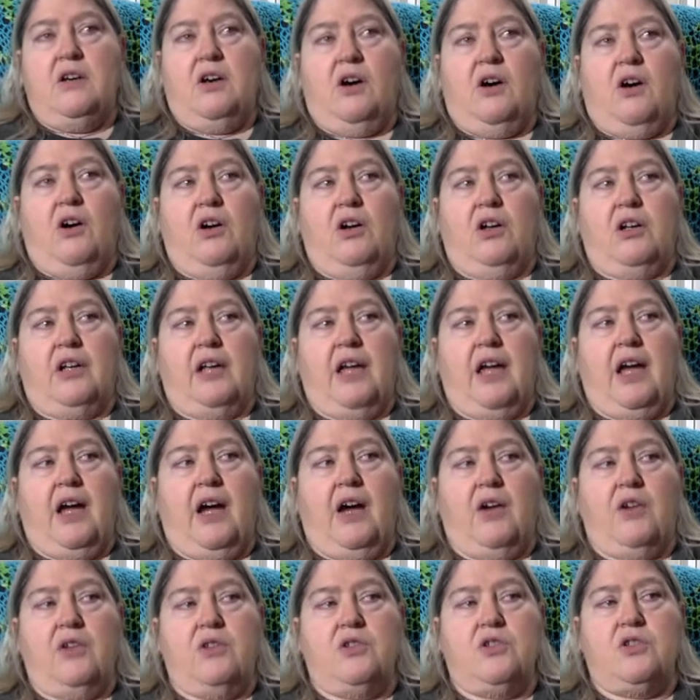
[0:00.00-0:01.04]
on
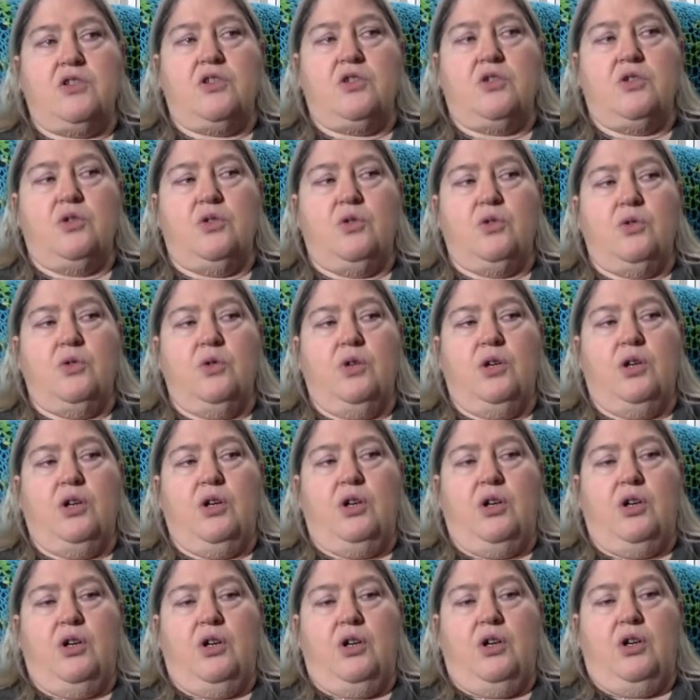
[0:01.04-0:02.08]
how to
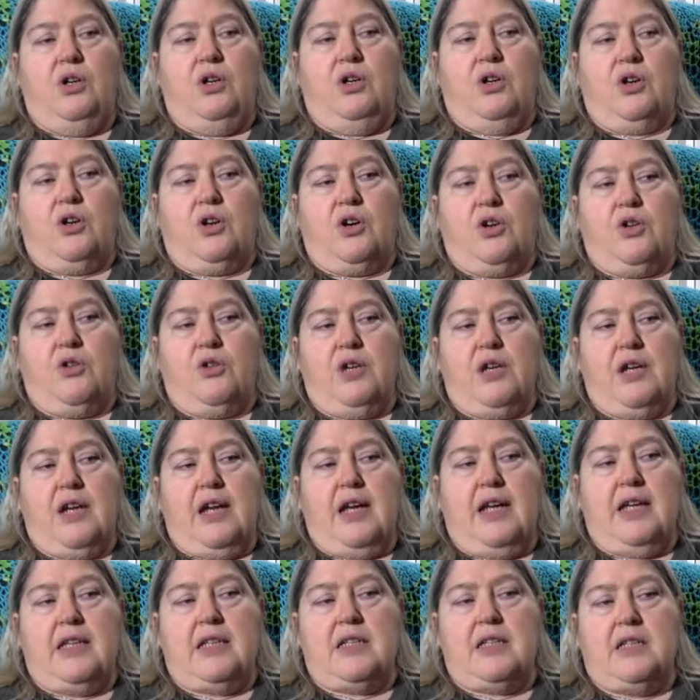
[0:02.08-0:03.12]

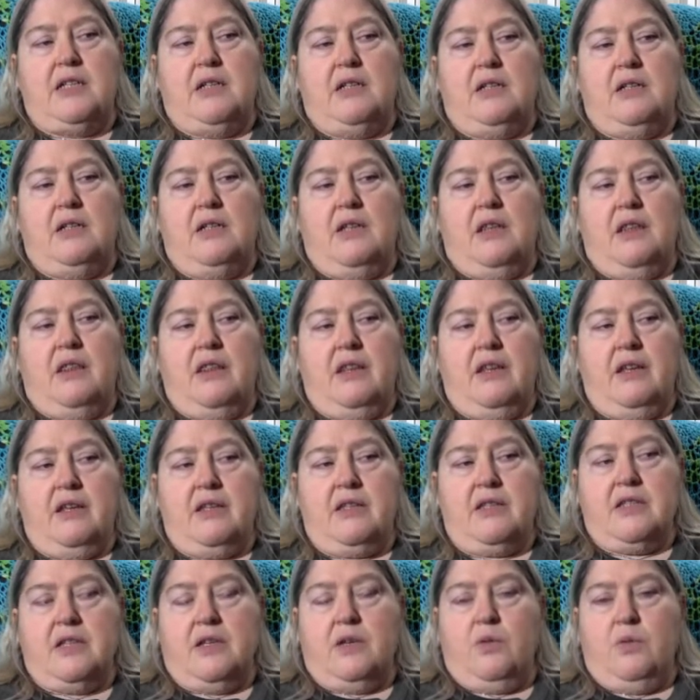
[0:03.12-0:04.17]
create
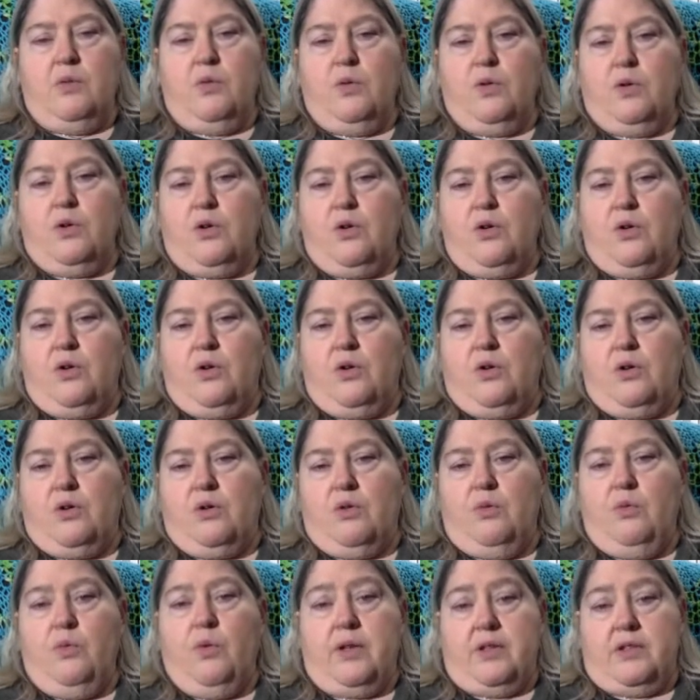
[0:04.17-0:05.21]
things that were
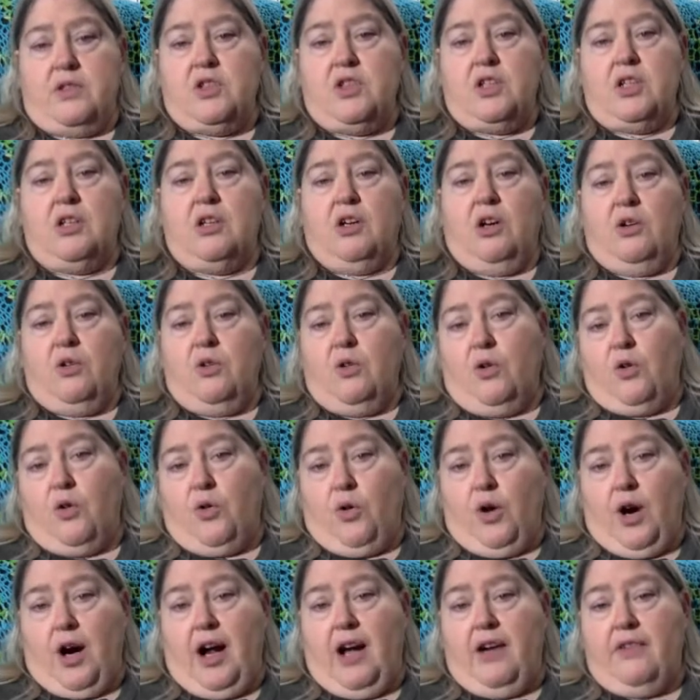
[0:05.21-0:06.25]
what she called
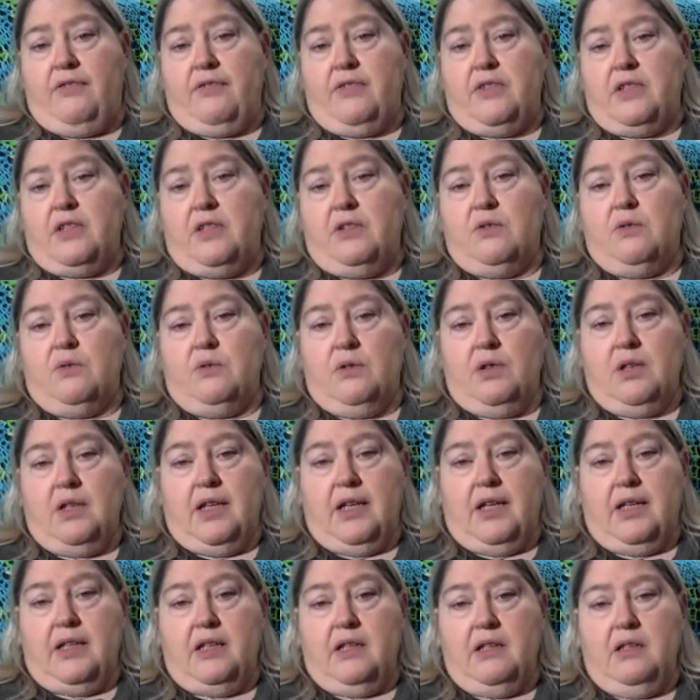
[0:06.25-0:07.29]
craft
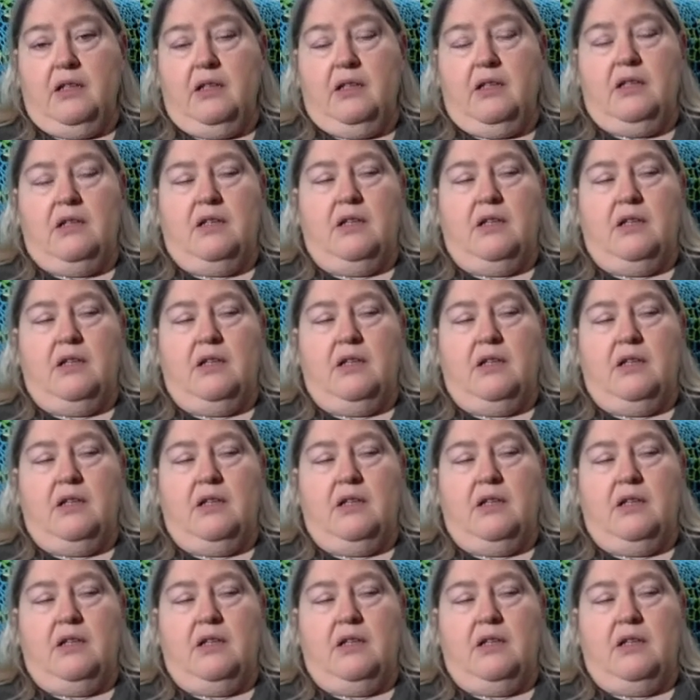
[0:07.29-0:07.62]
related.